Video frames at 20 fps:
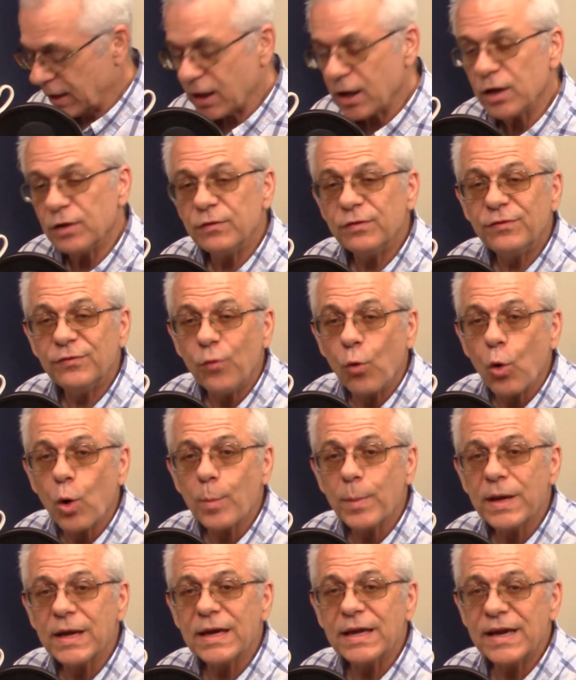
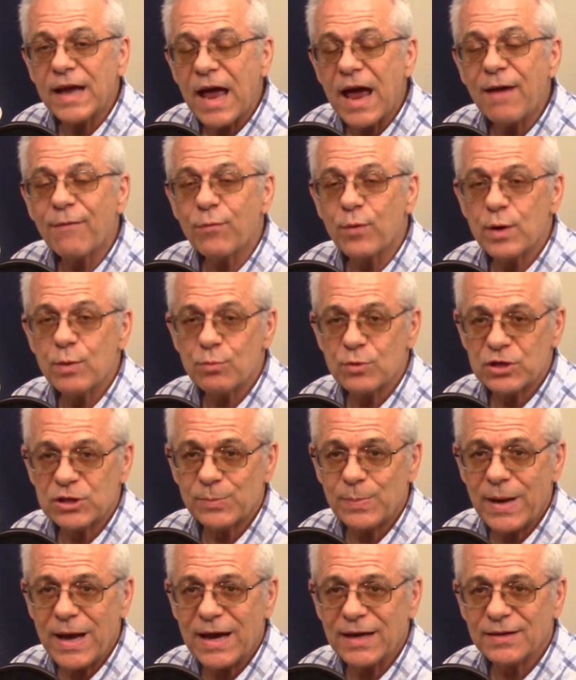Conforming in every
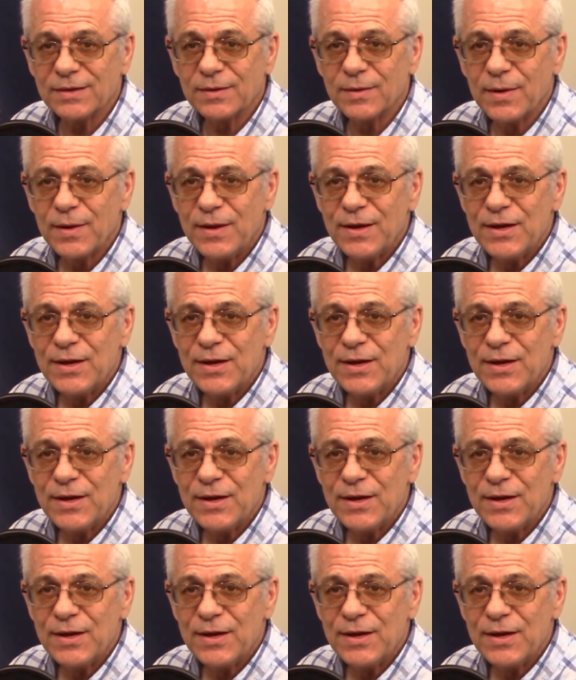respect.